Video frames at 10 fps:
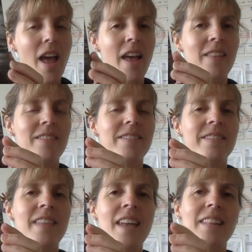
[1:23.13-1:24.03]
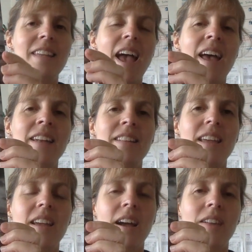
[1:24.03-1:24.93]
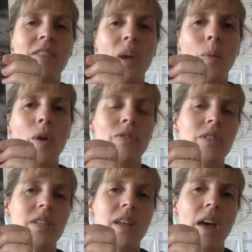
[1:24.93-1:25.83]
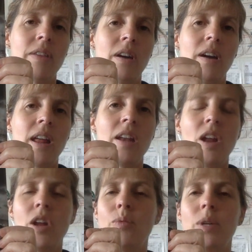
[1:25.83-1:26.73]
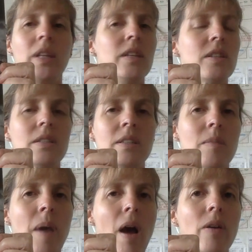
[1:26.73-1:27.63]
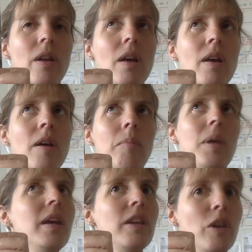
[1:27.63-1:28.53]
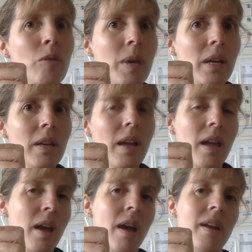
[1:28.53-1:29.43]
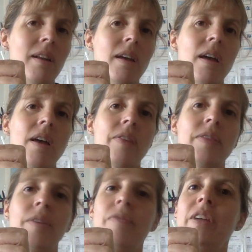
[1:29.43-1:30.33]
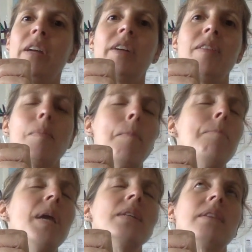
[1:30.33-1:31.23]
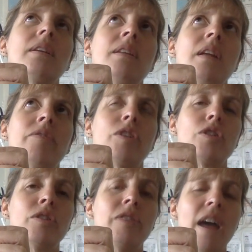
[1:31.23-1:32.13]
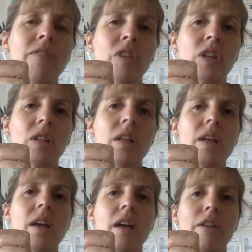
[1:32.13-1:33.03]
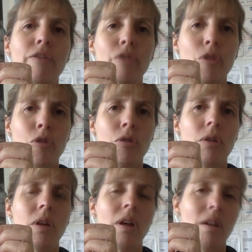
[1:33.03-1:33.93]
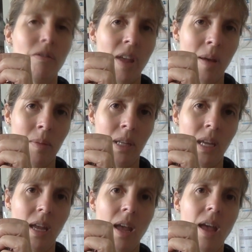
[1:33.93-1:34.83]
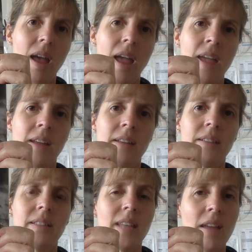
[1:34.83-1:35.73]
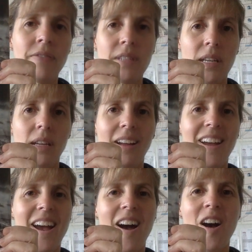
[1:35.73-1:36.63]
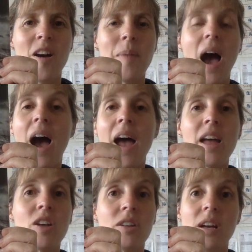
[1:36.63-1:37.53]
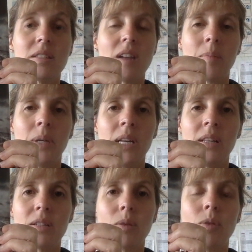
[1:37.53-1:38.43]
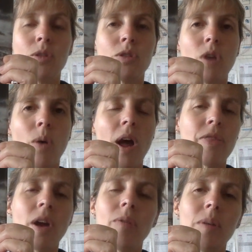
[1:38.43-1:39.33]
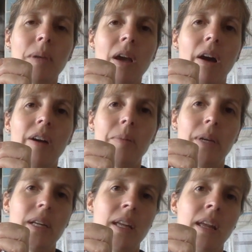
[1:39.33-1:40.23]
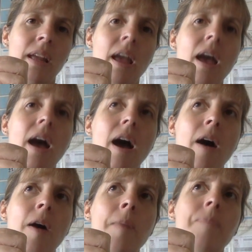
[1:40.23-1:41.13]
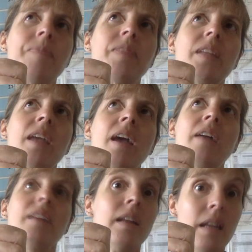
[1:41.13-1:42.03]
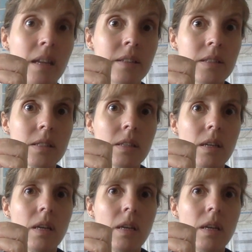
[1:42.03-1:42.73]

And then in the end, they kind of get woven together. And it really just is about being human and the very basic need for survival and food and family and safety. I could not stop reading this. I thought it would be heartbreaking. And it is.